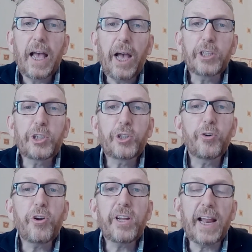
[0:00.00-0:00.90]

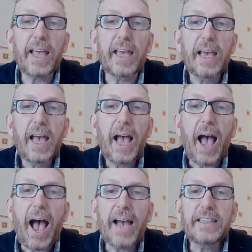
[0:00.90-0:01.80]
Assuredly,
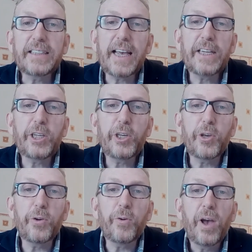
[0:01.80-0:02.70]
I say to
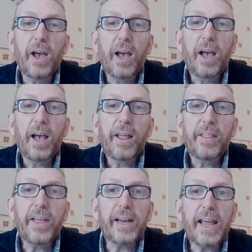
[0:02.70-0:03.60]
you
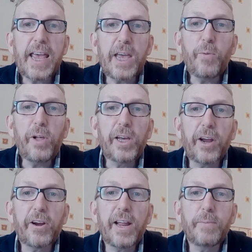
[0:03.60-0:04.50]
that he will
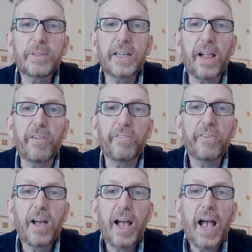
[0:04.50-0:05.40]
gird himself
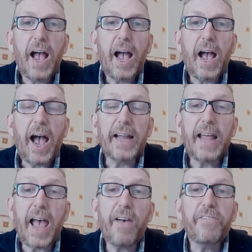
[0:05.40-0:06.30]
and
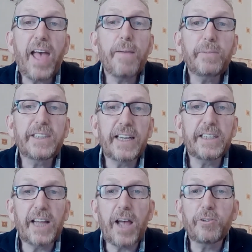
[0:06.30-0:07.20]
have them sit
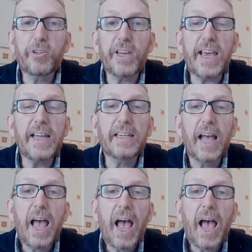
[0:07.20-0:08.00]
down to eat,